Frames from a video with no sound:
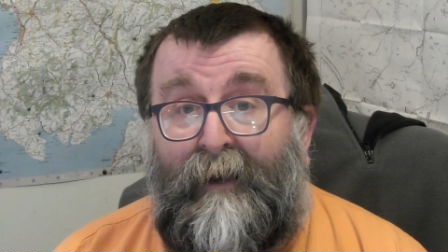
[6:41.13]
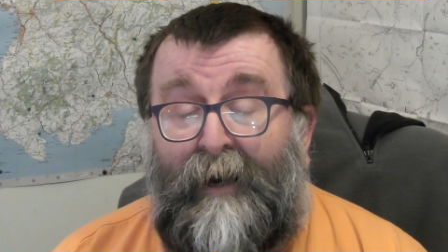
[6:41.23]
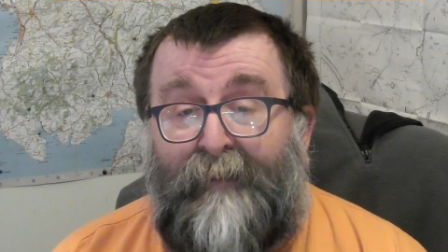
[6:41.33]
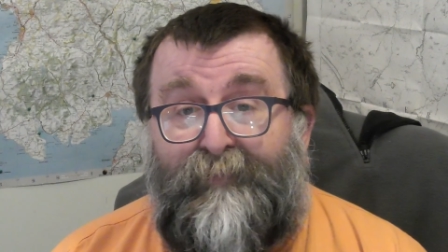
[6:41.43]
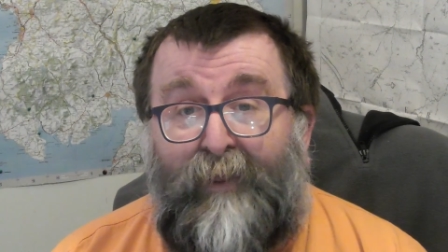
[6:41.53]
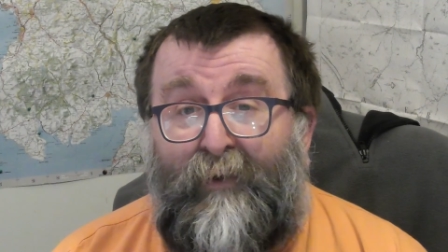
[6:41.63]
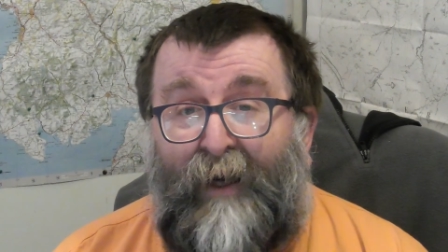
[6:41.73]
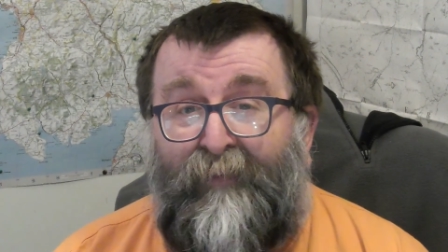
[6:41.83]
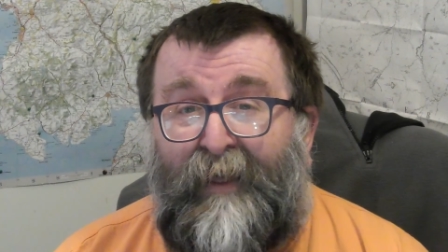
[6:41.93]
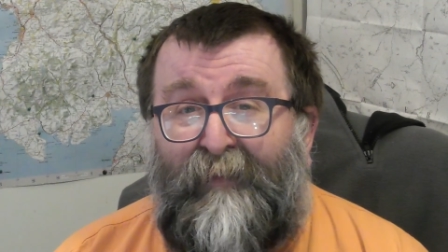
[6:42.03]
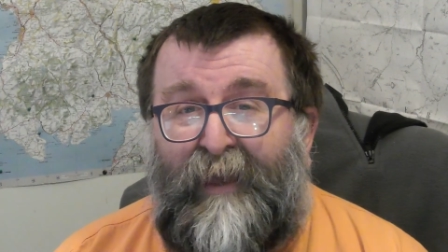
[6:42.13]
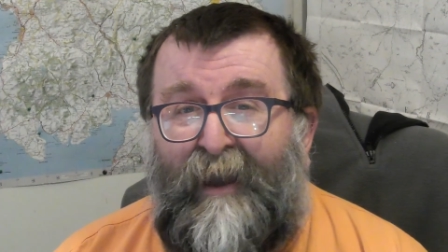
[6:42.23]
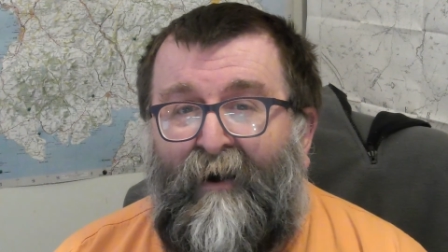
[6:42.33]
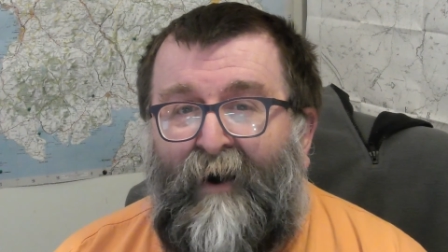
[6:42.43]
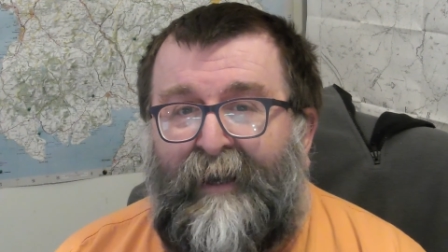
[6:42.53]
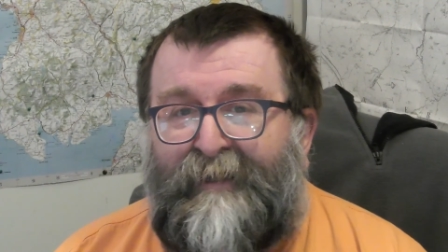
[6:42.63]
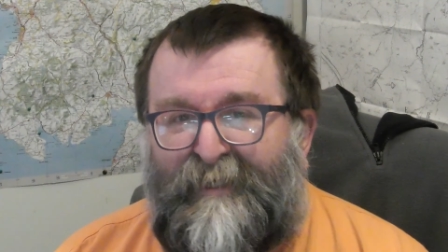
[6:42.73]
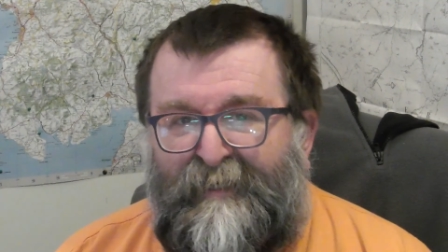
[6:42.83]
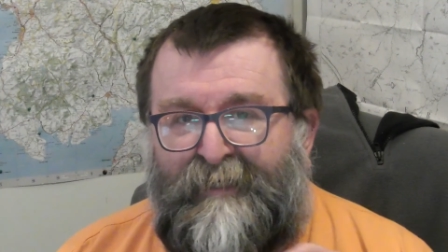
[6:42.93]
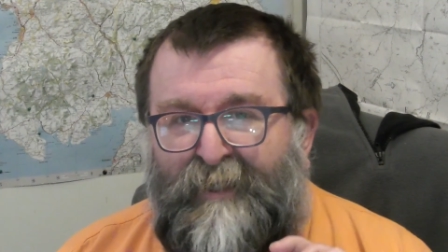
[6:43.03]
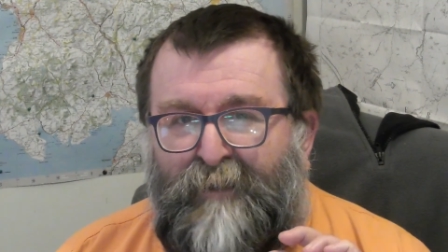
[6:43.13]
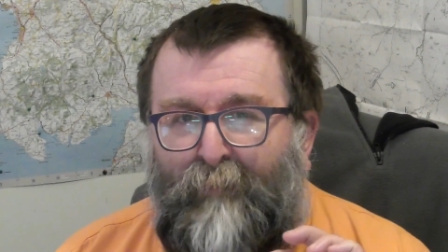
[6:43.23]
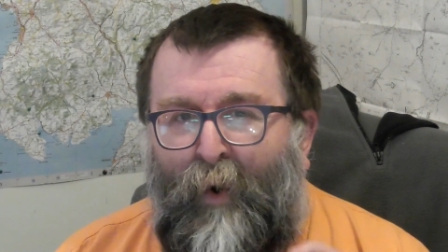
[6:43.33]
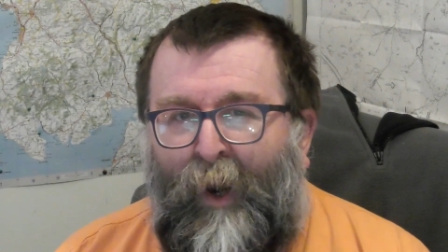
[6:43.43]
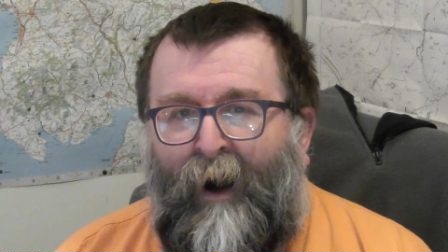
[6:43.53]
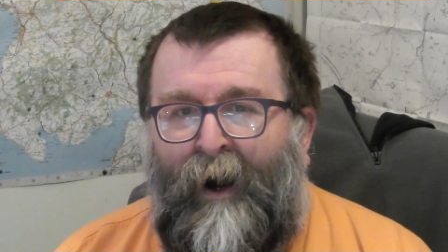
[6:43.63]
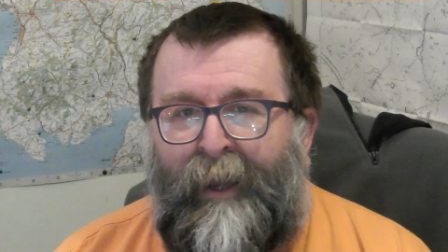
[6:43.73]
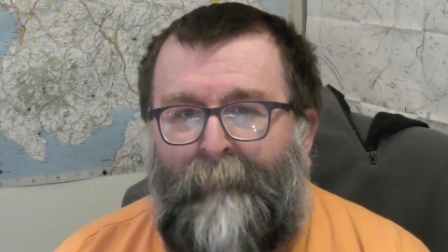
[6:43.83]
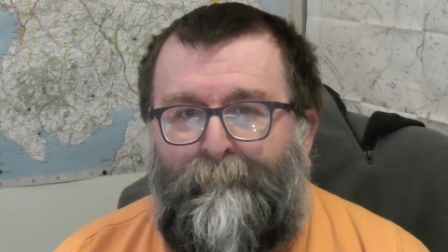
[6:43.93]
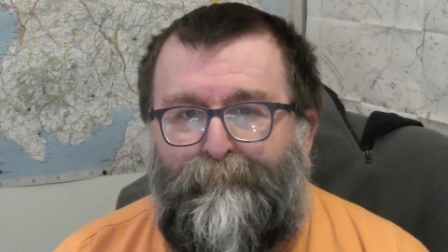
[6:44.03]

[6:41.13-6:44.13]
I, th I think the I is, is a small I,